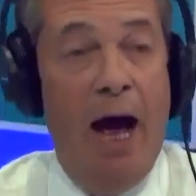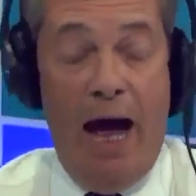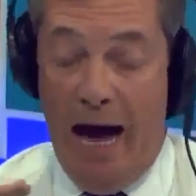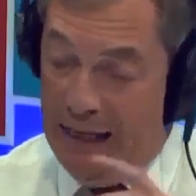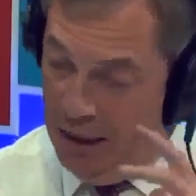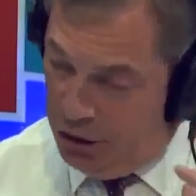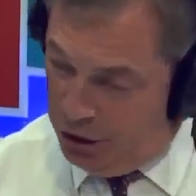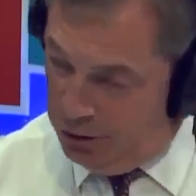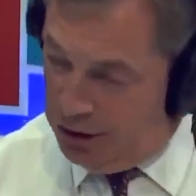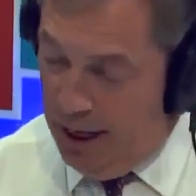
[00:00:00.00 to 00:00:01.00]
And in
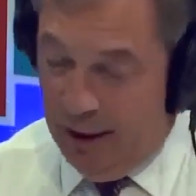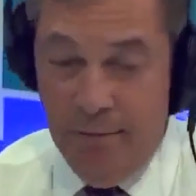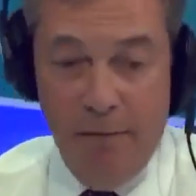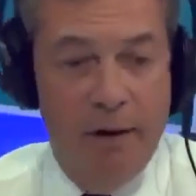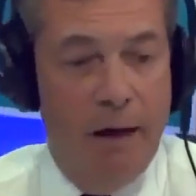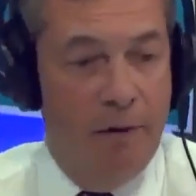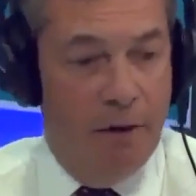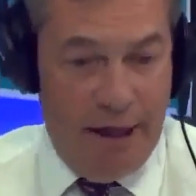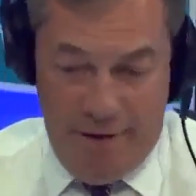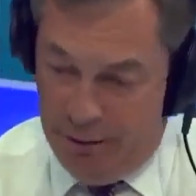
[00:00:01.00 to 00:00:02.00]
due turn,
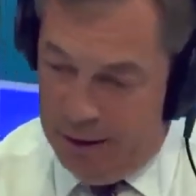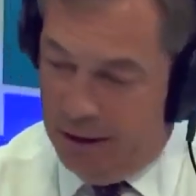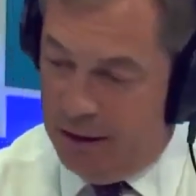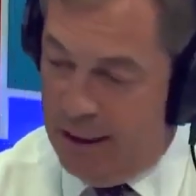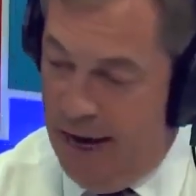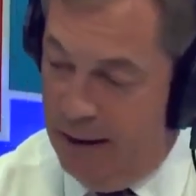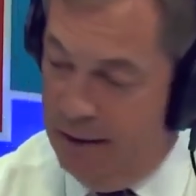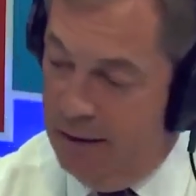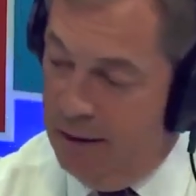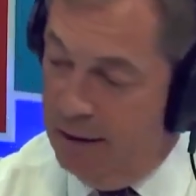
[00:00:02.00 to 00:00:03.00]
the government has said
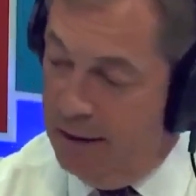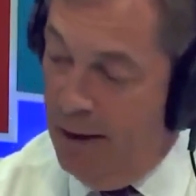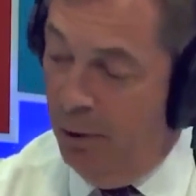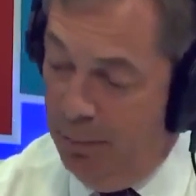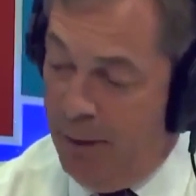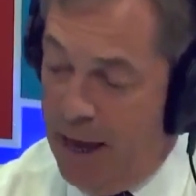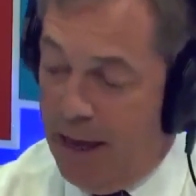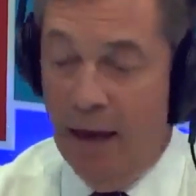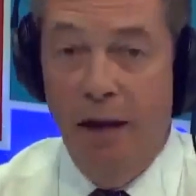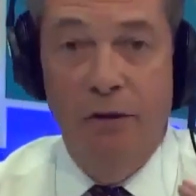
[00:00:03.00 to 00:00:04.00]
there will
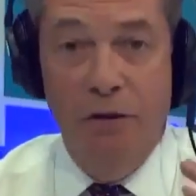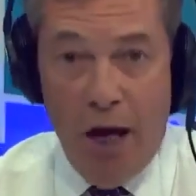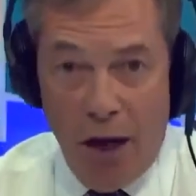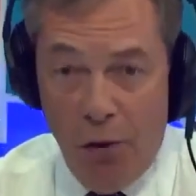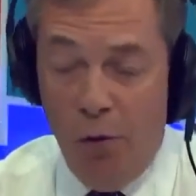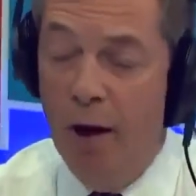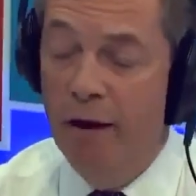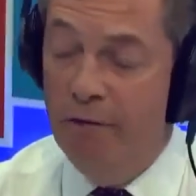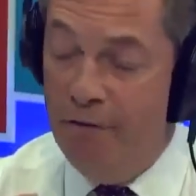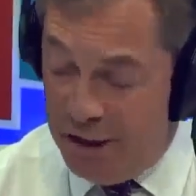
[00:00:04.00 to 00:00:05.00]
be no
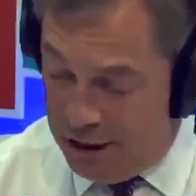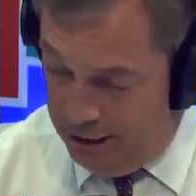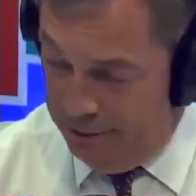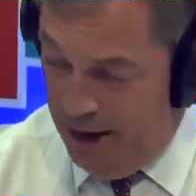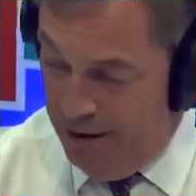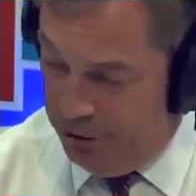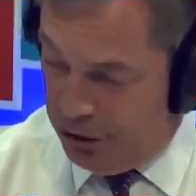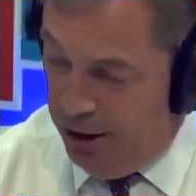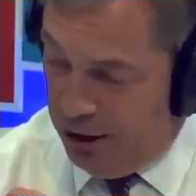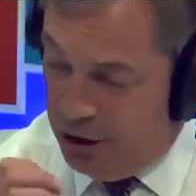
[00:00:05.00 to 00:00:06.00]
physical
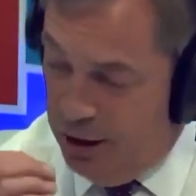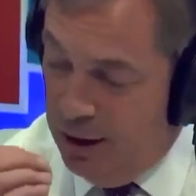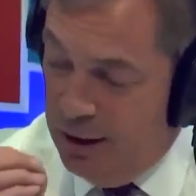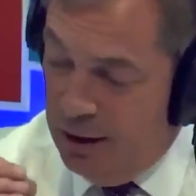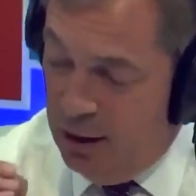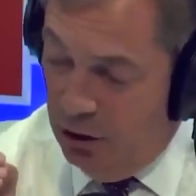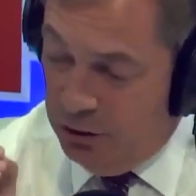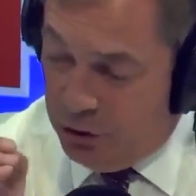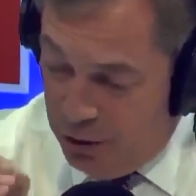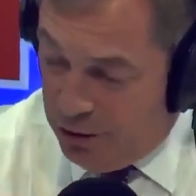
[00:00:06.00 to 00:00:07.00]
infrastructure on
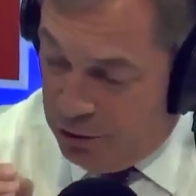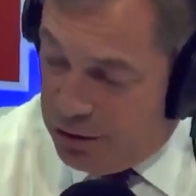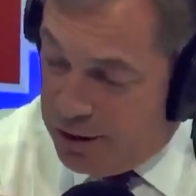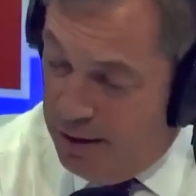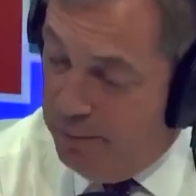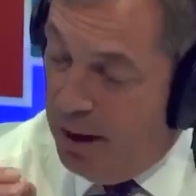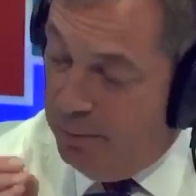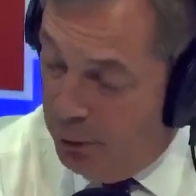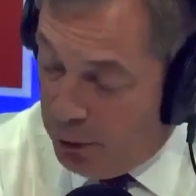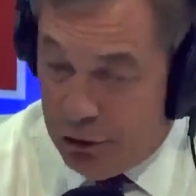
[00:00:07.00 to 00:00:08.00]
the 310-mile
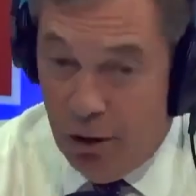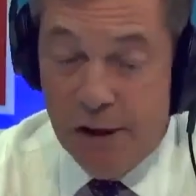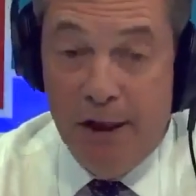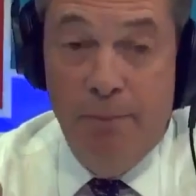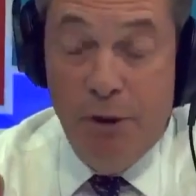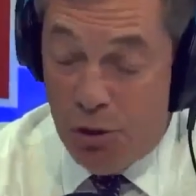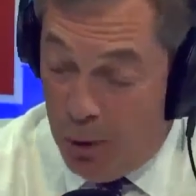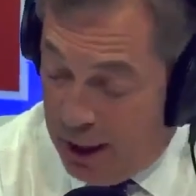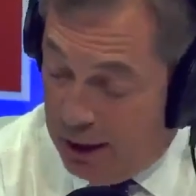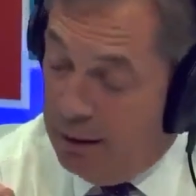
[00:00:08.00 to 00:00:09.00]
border crossing
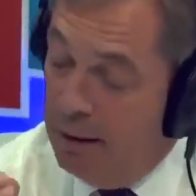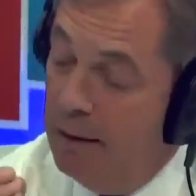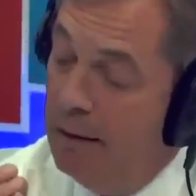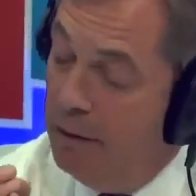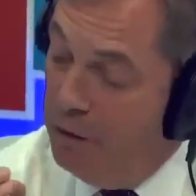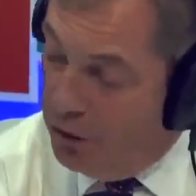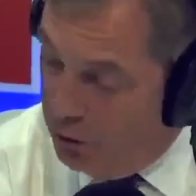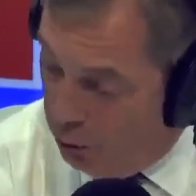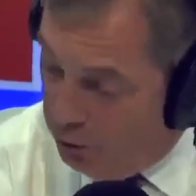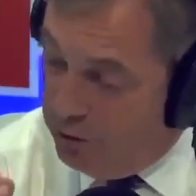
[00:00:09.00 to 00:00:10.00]
between the
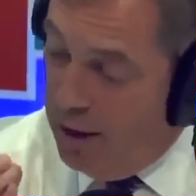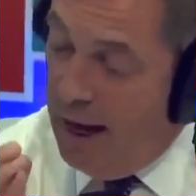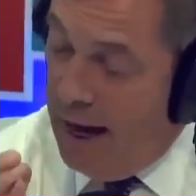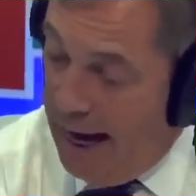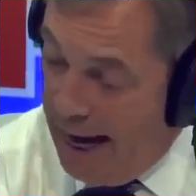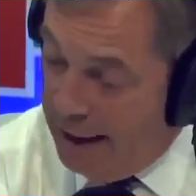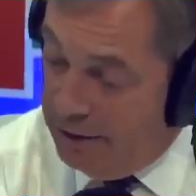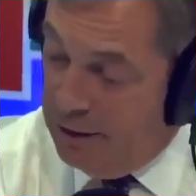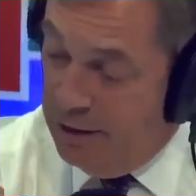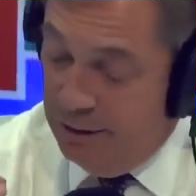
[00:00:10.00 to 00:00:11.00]
north
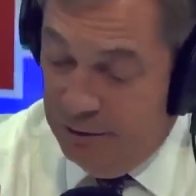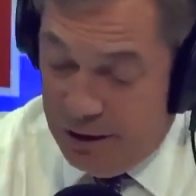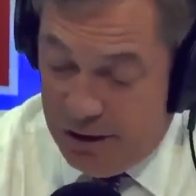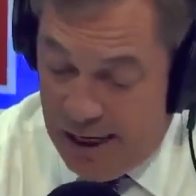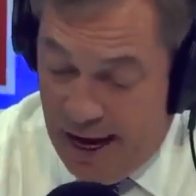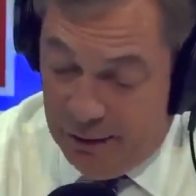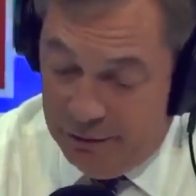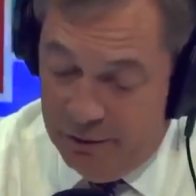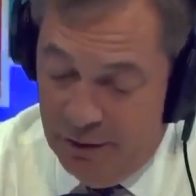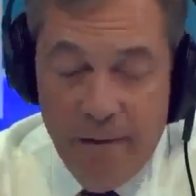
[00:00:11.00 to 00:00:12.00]
and the
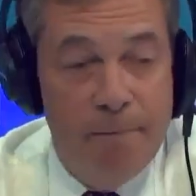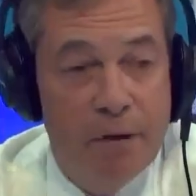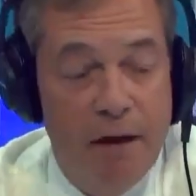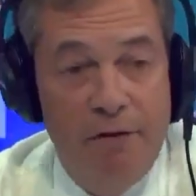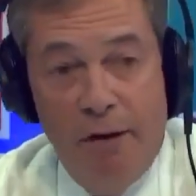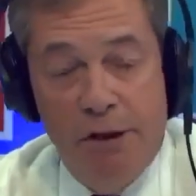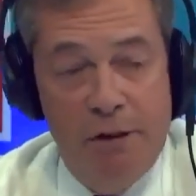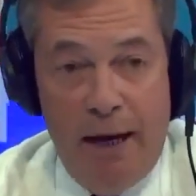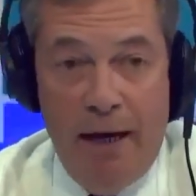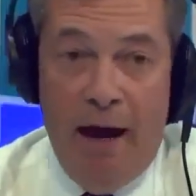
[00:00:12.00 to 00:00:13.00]
south. It feels
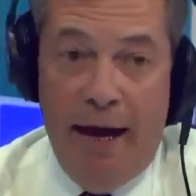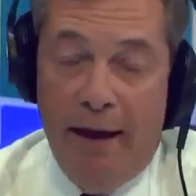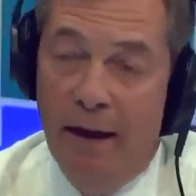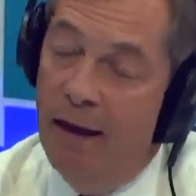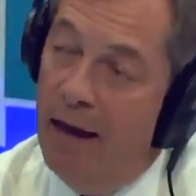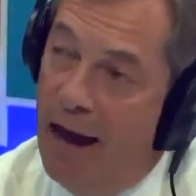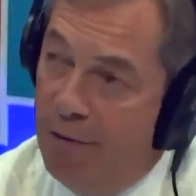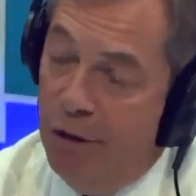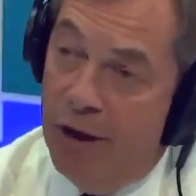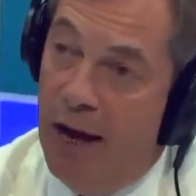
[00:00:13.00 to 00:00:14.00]
to me like
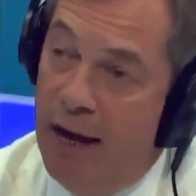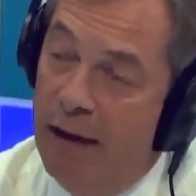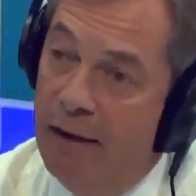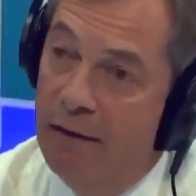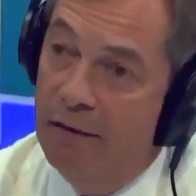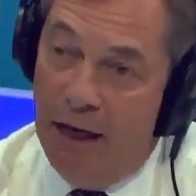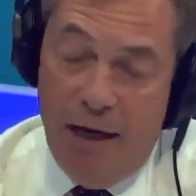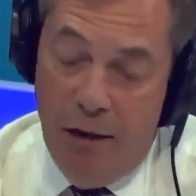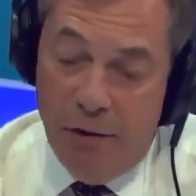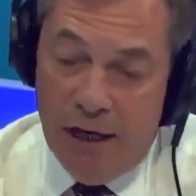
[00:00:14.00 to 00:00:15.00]
every day the
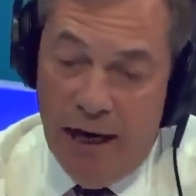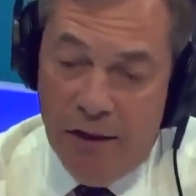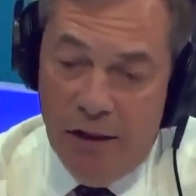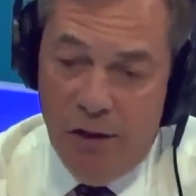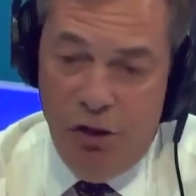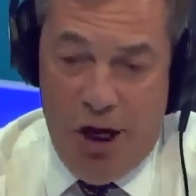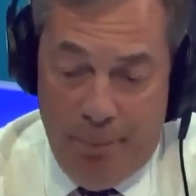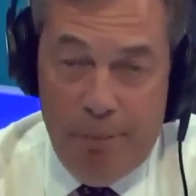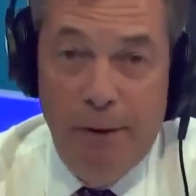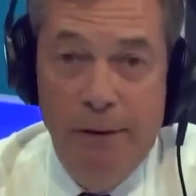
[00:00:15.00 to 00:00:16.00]
EU says, jump.